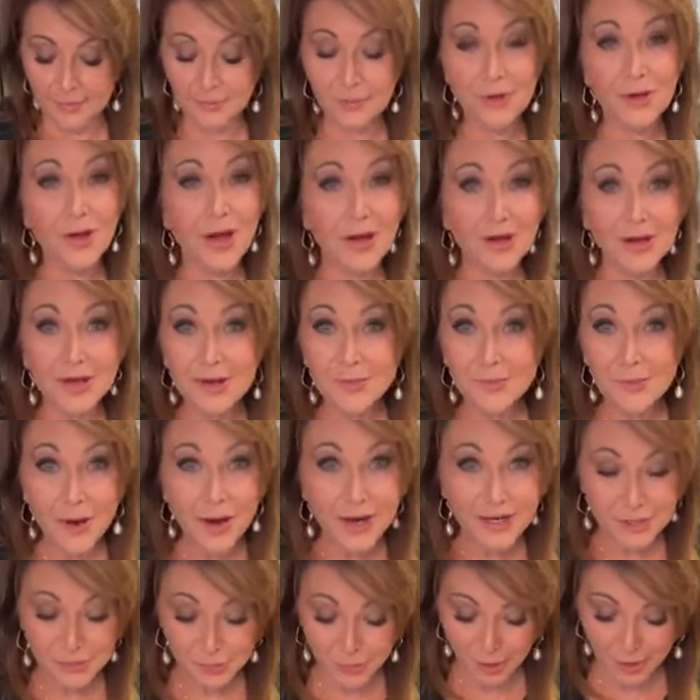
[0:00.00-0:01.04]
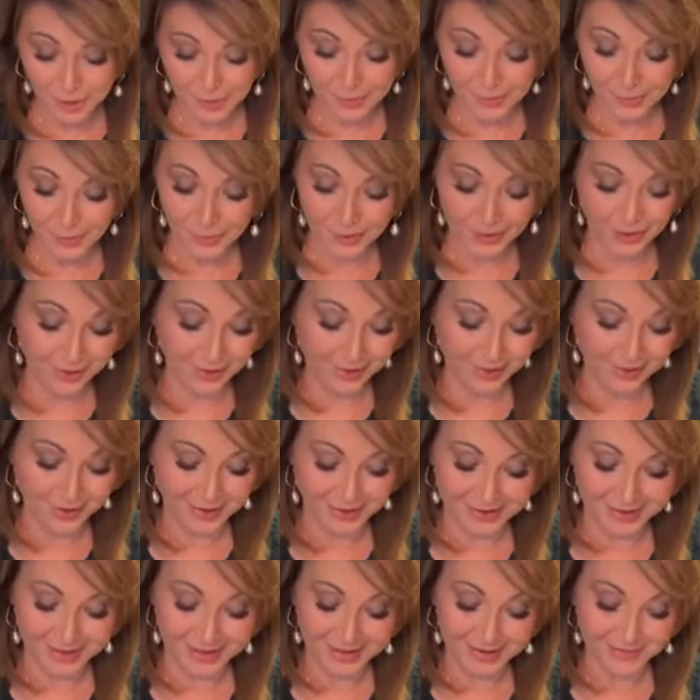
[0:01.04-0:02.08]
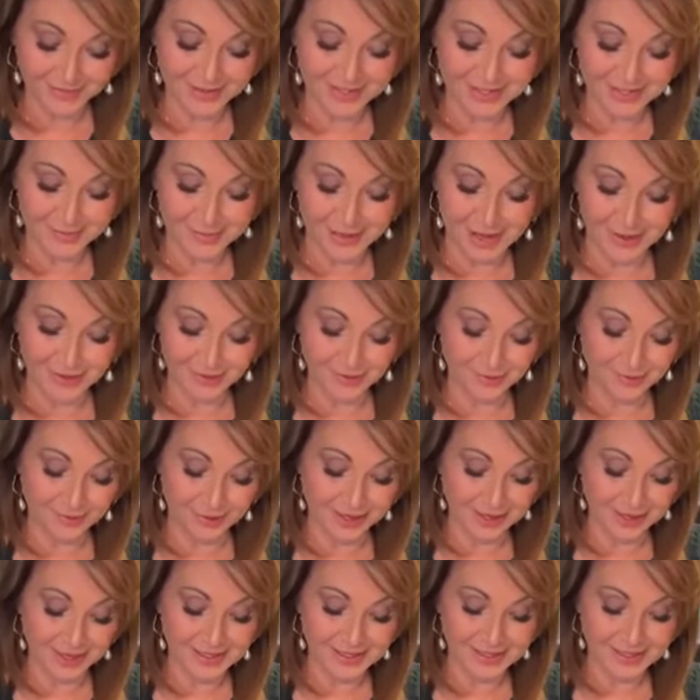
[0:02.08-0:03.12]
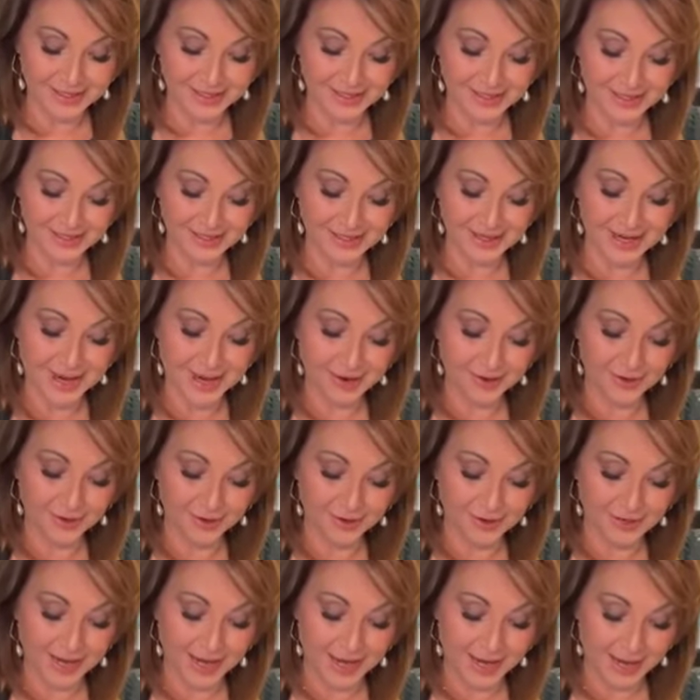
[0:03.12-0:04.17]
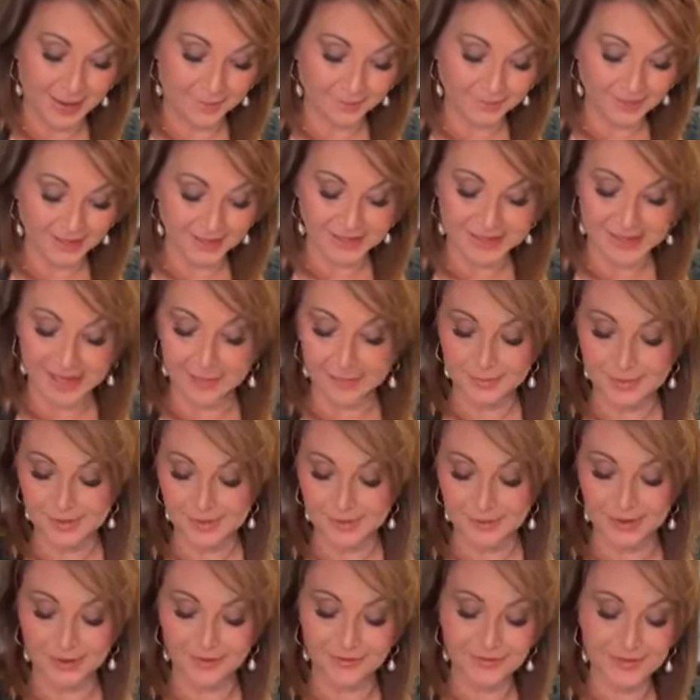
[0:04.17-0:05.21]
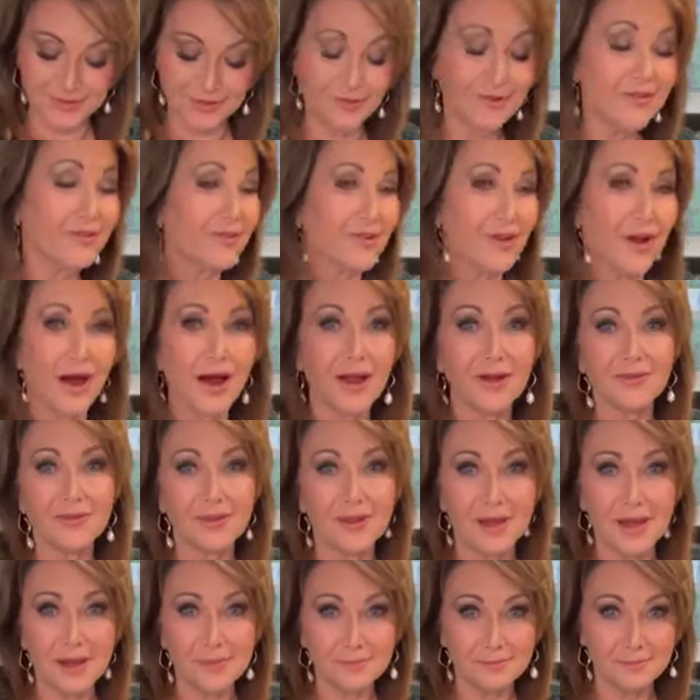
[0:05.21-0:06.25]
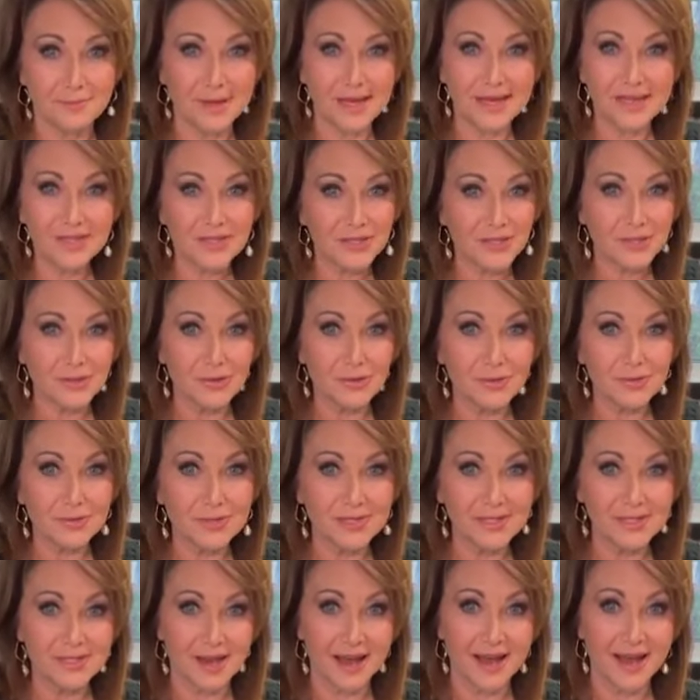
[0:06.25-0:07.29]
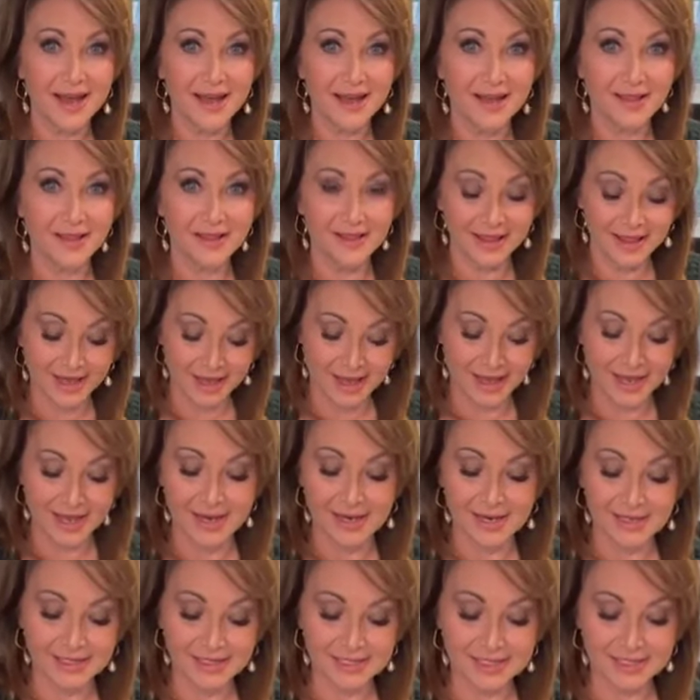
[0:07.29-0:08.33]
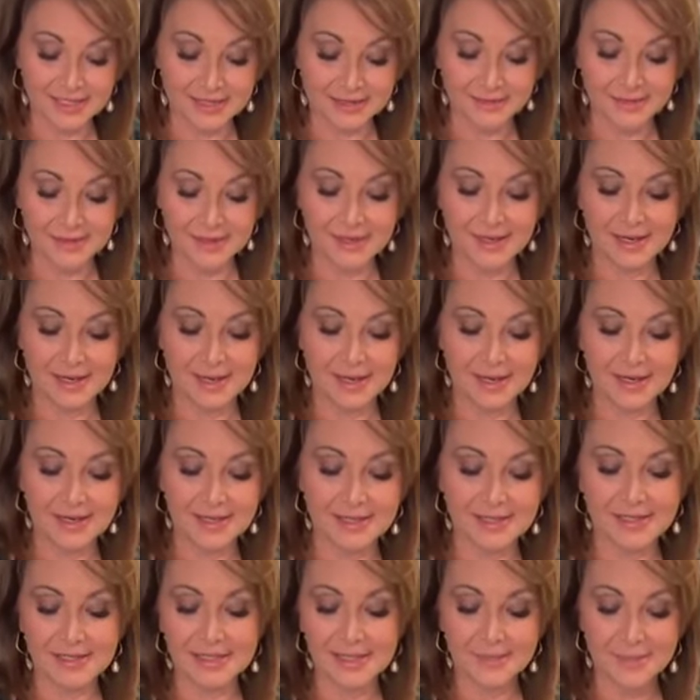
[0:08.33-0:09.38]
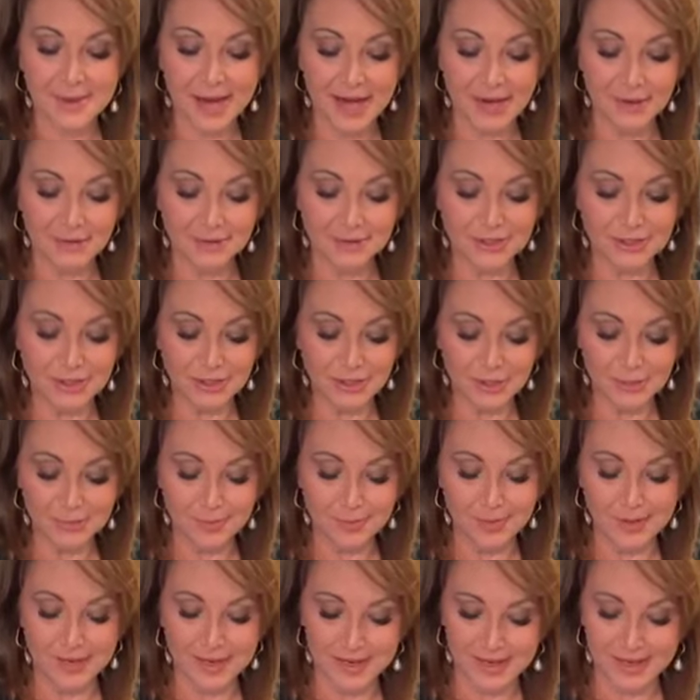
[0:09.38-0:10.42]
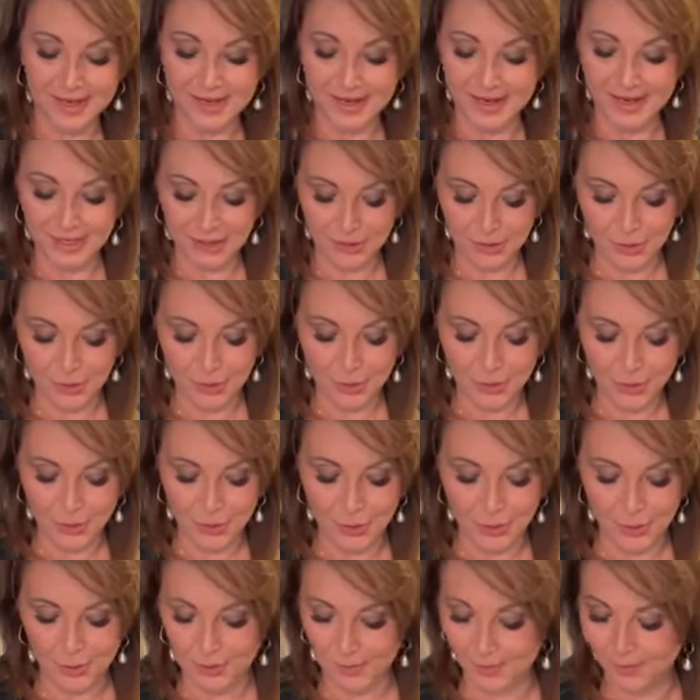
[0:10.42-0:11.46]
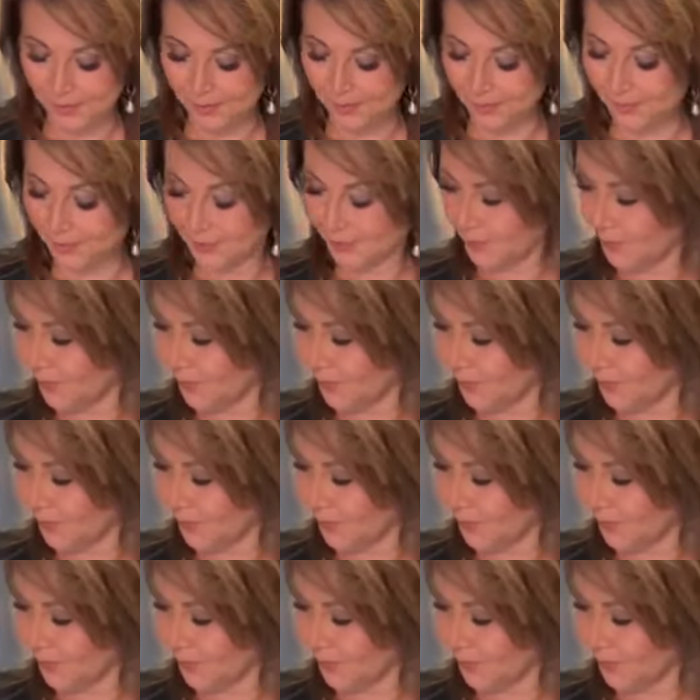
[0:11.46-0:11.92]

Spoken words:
And we're not going to watch water boil. I'm going to give you some other great ideas on how you're going to amp this up so you've sort of got the bistro style tomato soup in your home.